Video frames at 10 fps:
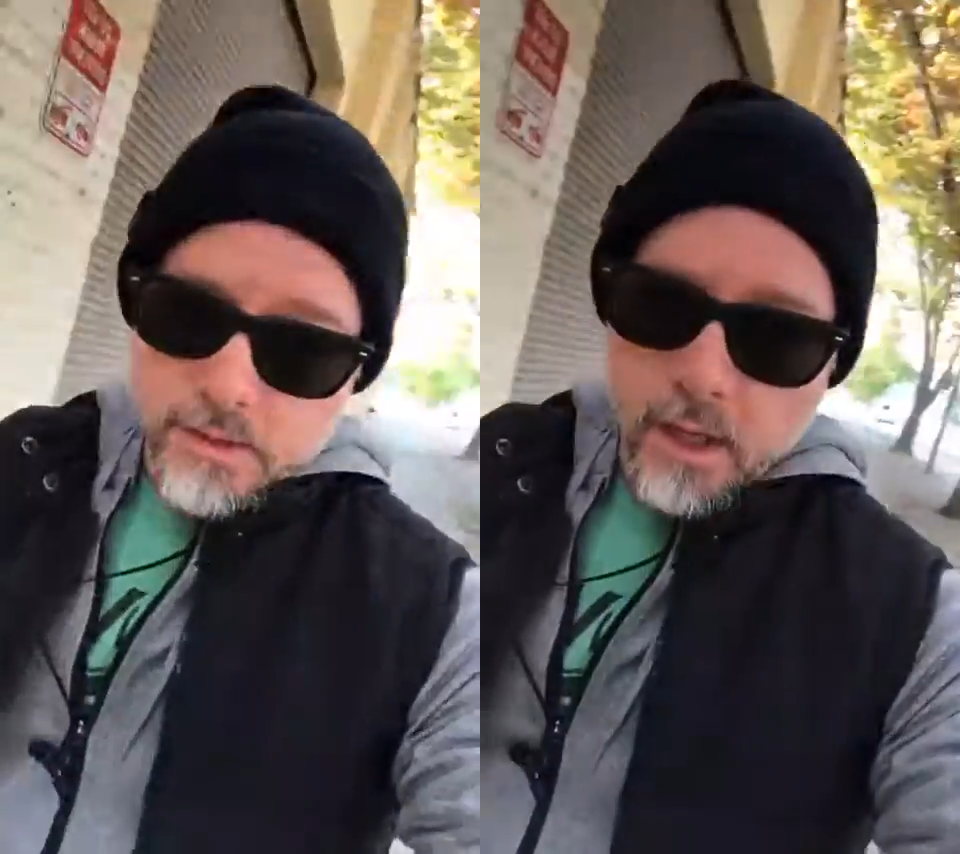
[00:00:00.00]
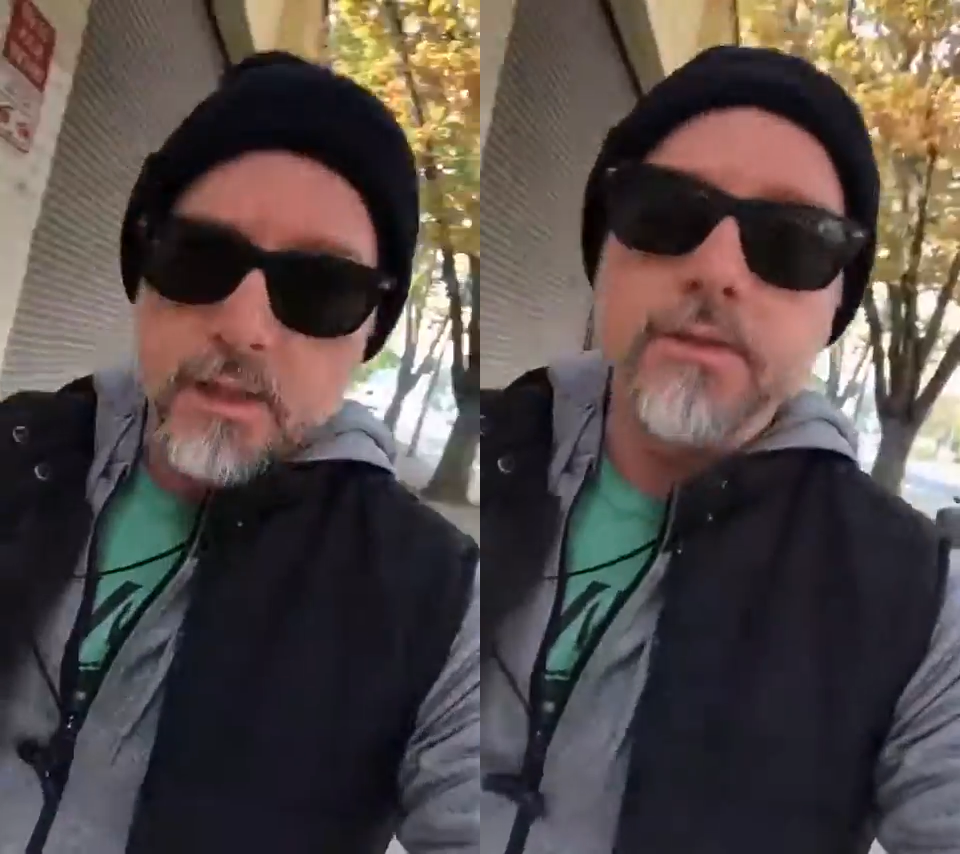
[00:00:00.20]

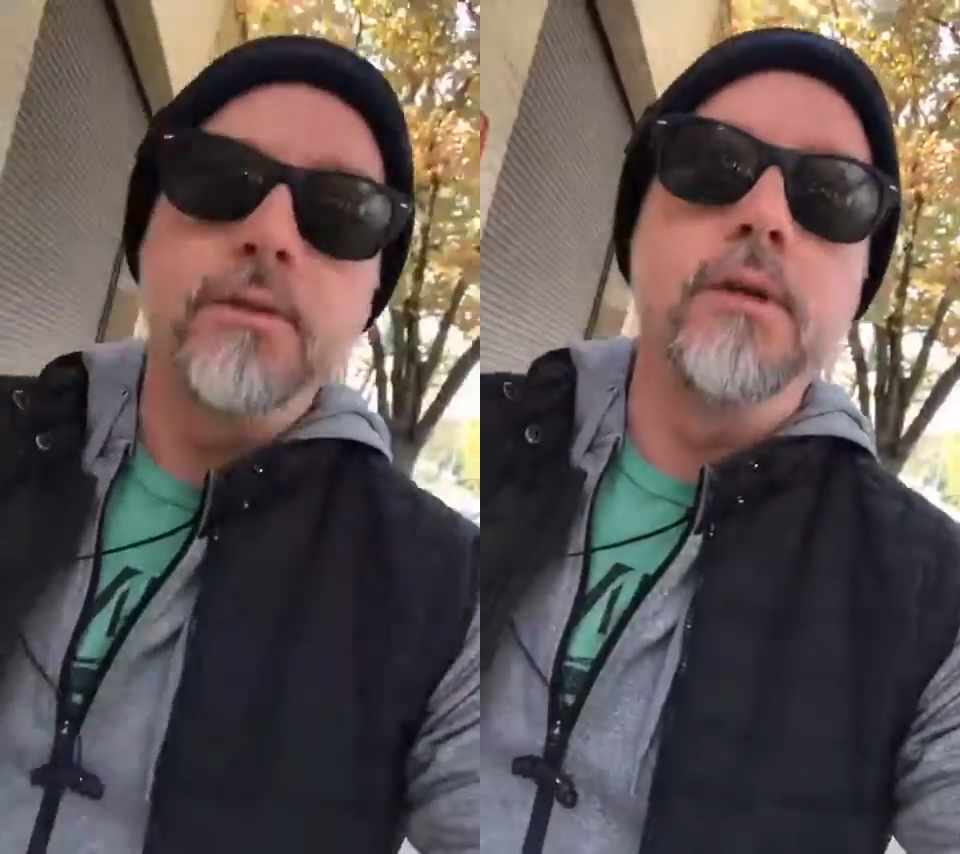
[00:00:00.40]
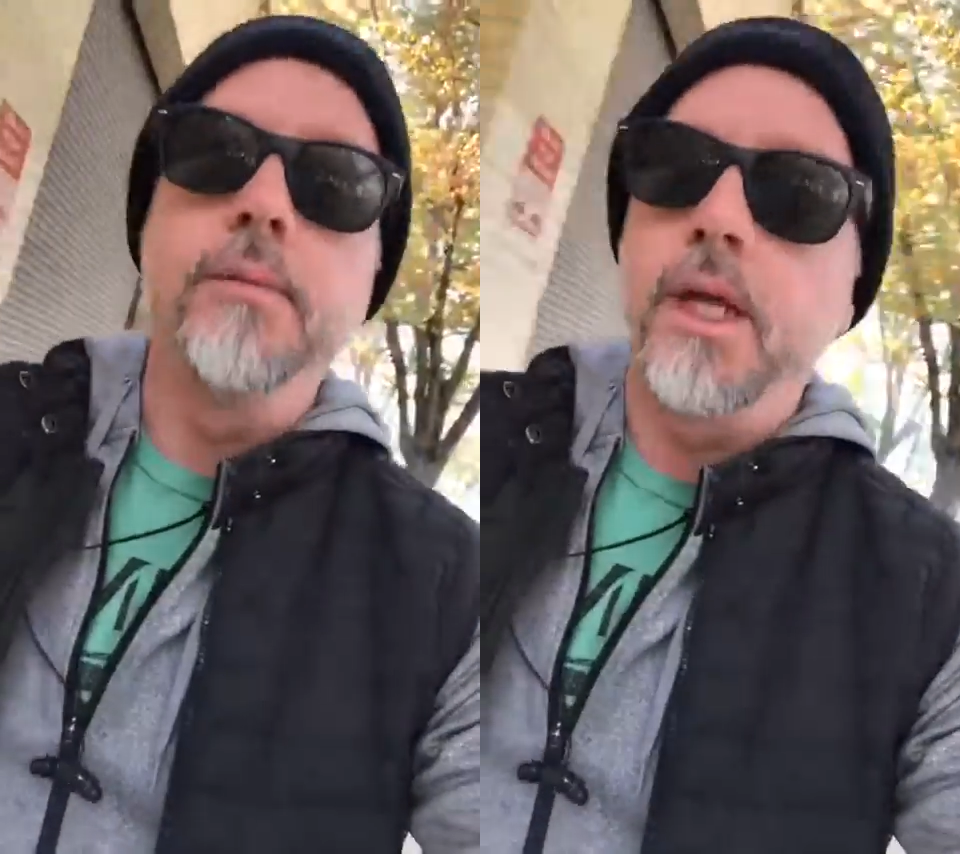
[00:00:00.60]
talked
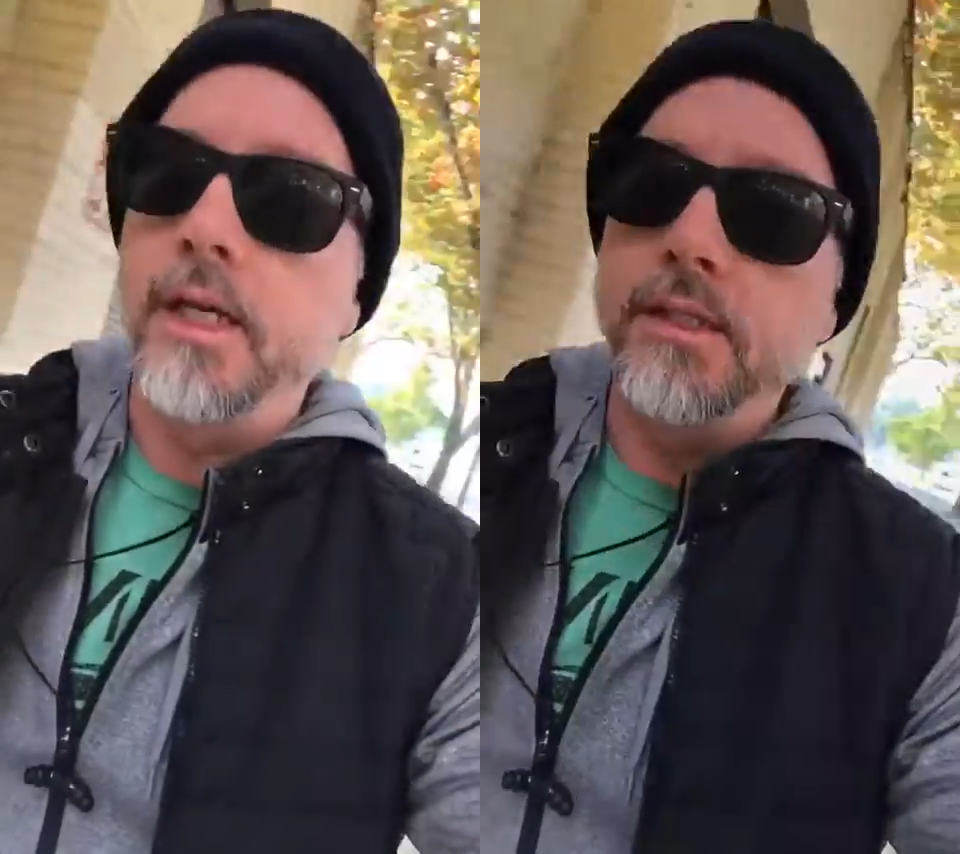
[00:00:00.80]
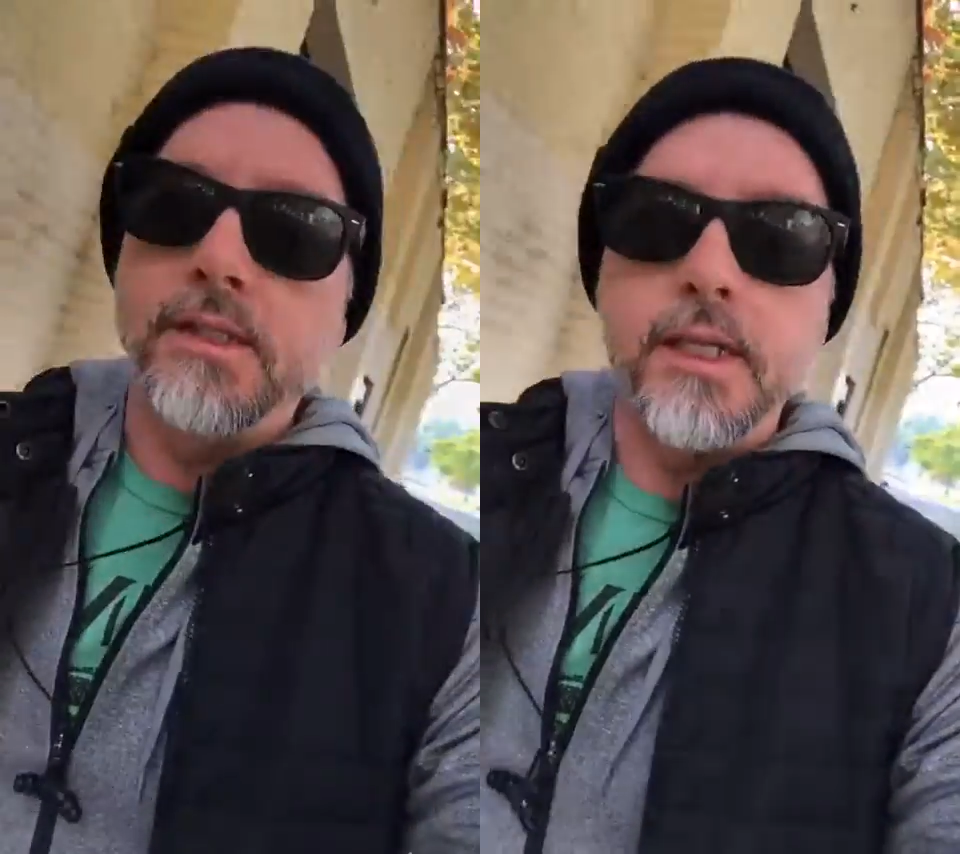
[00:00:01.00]
to him, and
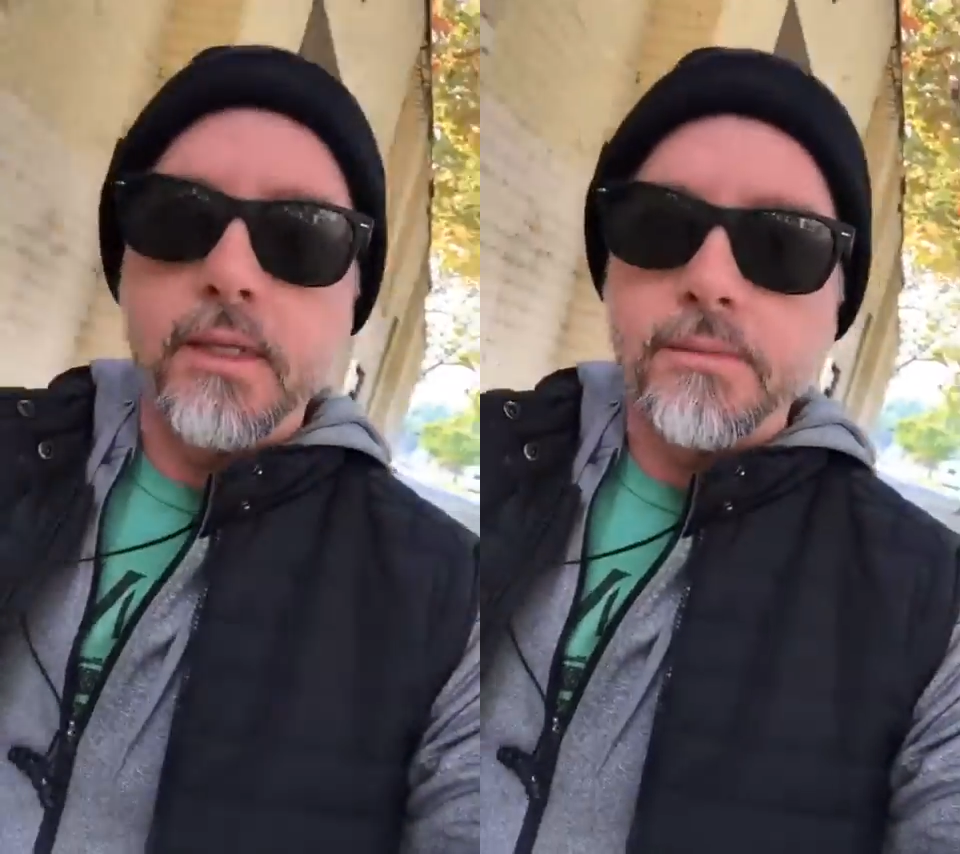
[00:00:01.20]
I had sent